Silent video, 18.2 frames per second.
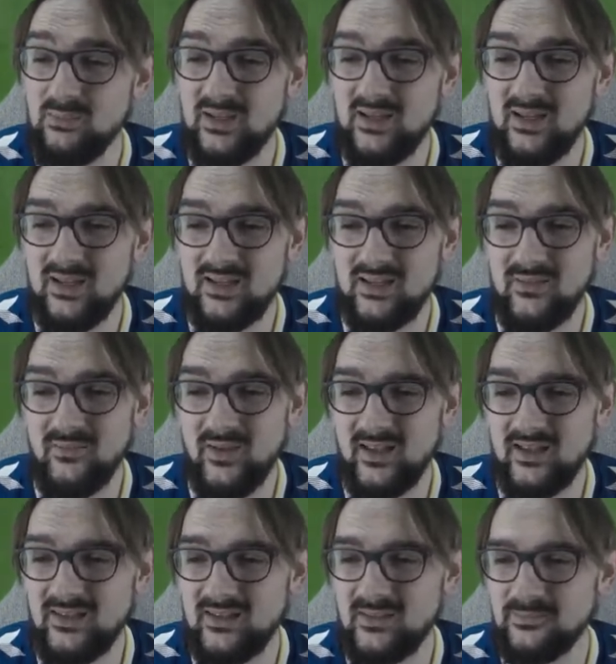because of
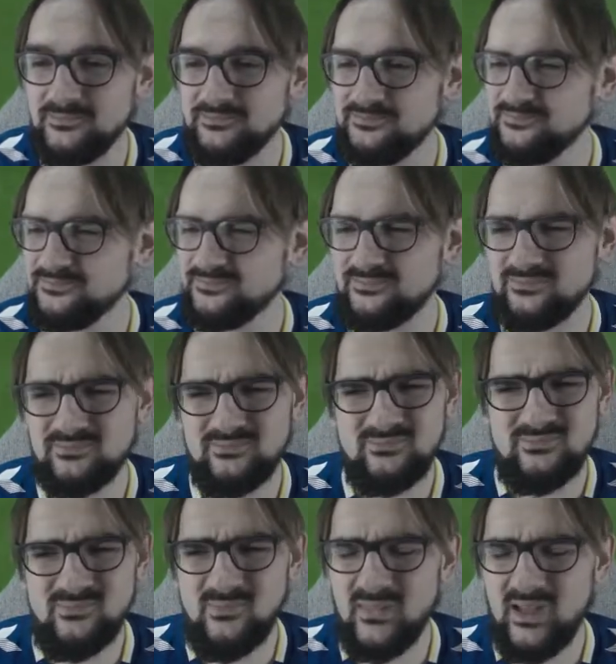us
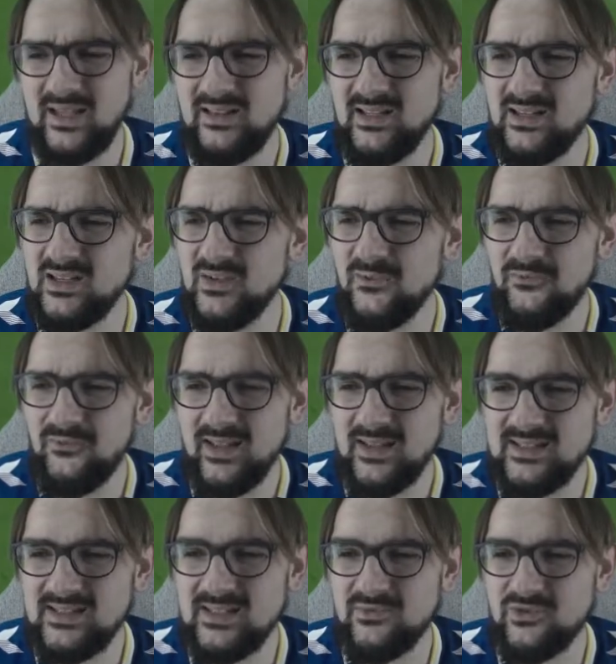and the
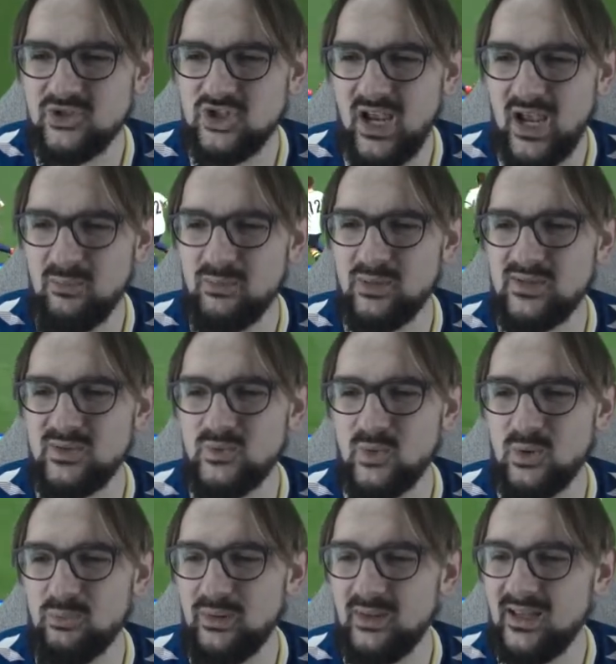defensive shambles
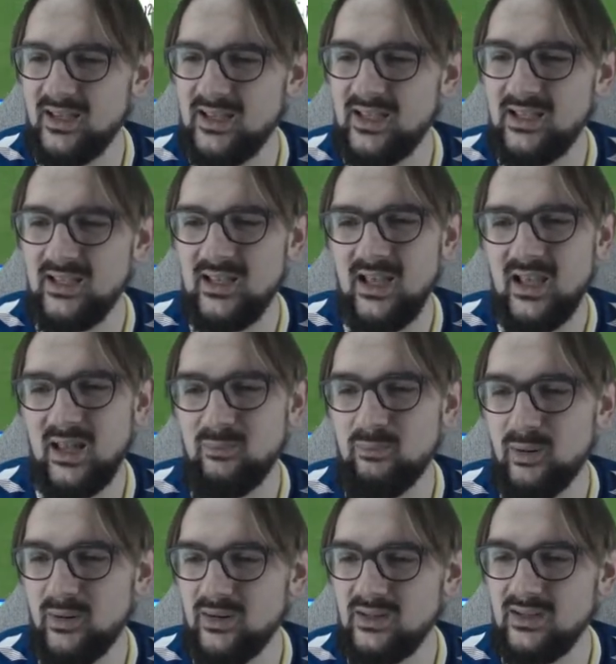we're playing,
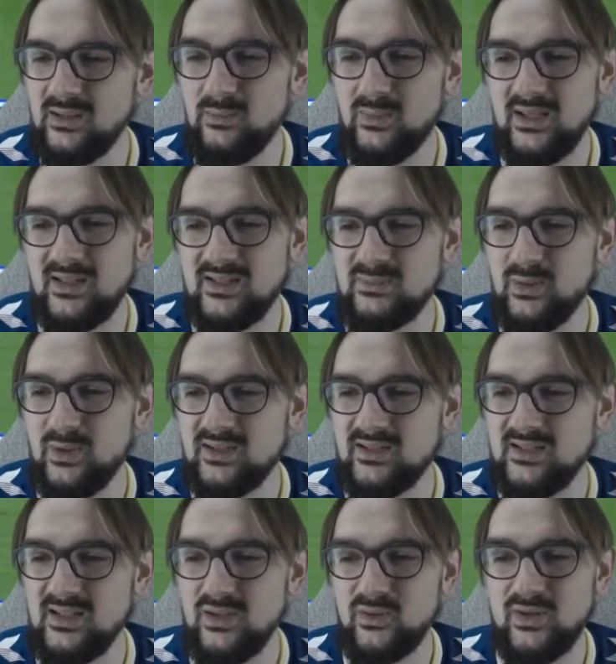and partly because
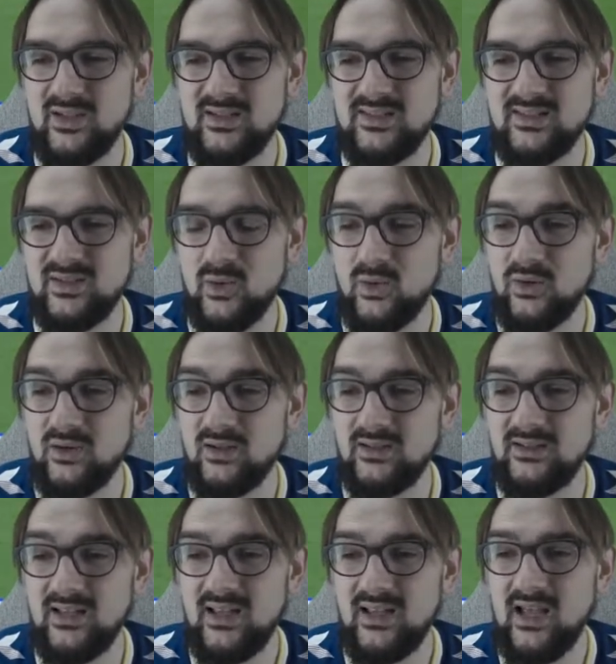Barcelona is so
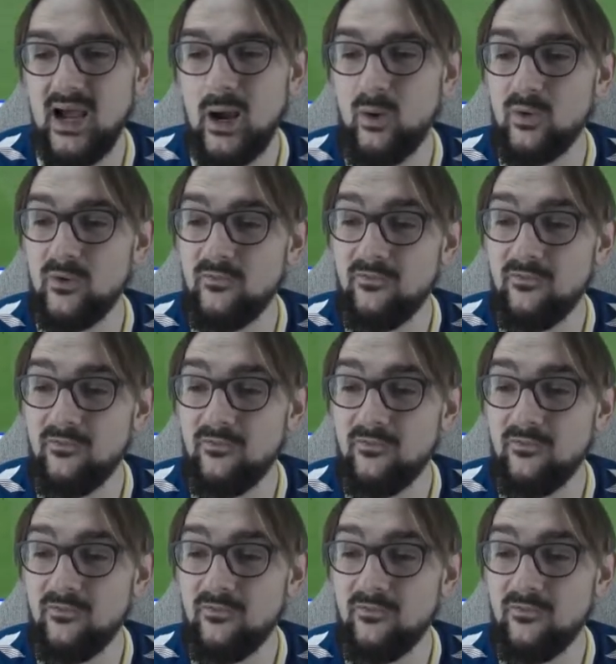good. Our